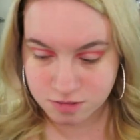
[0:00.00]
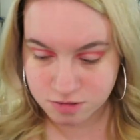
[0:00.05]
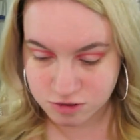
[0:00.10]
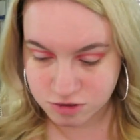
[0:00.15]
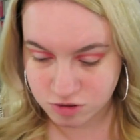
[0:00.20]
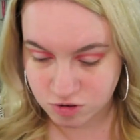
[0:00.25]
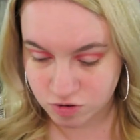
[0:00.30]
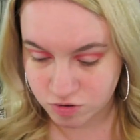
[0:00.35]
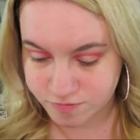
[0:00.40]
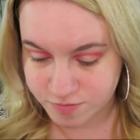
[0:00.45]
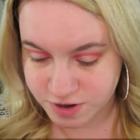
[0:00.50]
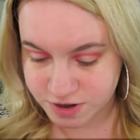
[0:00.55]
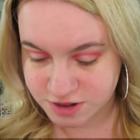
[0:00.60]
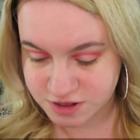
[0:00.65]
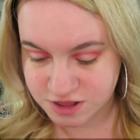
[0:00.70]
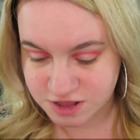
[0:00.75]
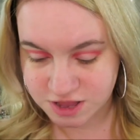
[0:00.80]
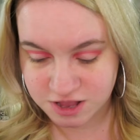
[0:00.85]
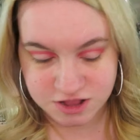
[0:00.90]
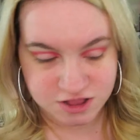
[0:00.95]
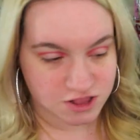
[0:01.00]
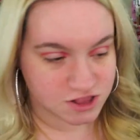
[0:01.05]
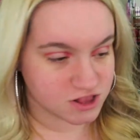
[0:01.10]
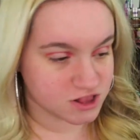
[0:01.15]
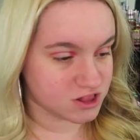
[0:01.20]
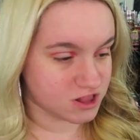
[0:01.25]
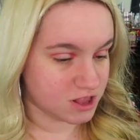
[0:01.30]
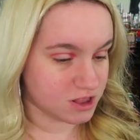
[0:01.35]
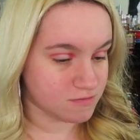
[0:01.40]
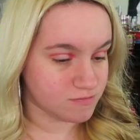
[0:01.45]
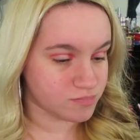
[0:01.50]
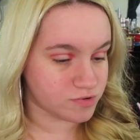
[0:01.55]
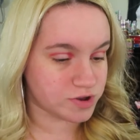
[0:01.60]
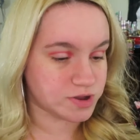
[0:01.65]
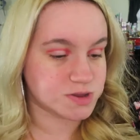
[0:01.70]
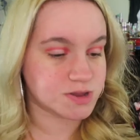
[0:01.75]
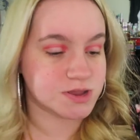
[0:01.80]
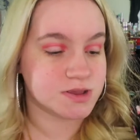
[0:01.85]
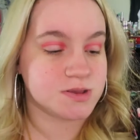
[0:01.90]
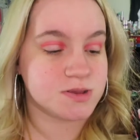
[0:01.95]
So I'm gonna take the same
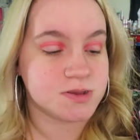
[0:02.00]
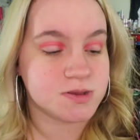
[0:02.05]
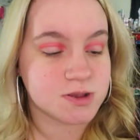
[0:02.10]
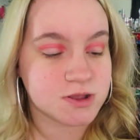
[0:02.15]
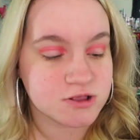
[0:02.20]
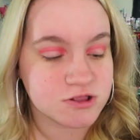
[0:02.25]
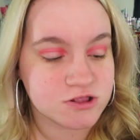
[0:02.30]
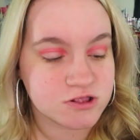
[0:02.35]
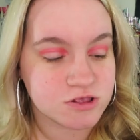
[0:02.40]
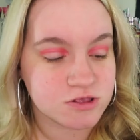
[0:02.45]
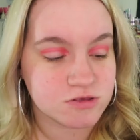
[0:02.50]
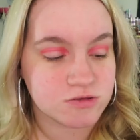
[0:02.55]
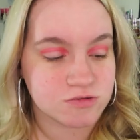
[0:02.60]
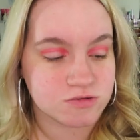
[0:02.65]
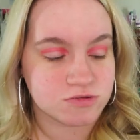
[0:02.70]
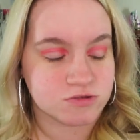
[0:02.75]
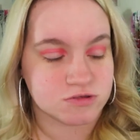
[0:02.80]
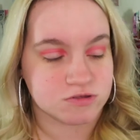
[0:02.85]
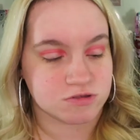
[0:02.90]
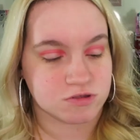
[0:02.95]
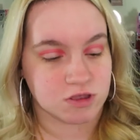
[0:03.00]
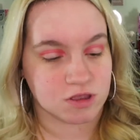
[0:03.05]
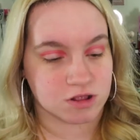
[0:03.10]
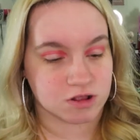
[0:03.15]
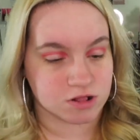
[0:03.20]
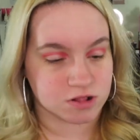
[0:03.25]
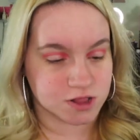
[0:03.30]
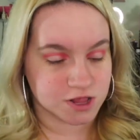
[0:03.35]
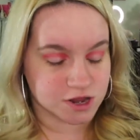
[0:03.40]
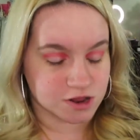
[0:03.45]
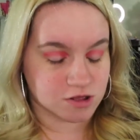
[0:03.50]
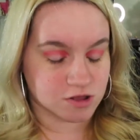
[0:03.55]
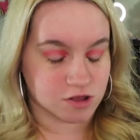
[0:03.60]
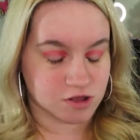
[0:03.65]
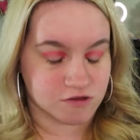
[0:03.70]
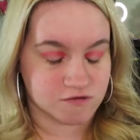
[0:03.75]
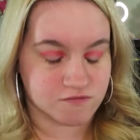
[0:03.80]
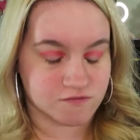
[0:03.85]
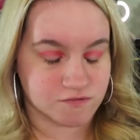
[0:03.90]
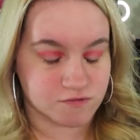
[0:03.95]
brush I just used and clean it
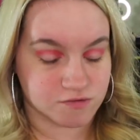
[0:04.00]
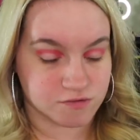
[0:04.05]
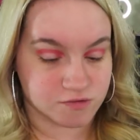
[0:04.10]
off.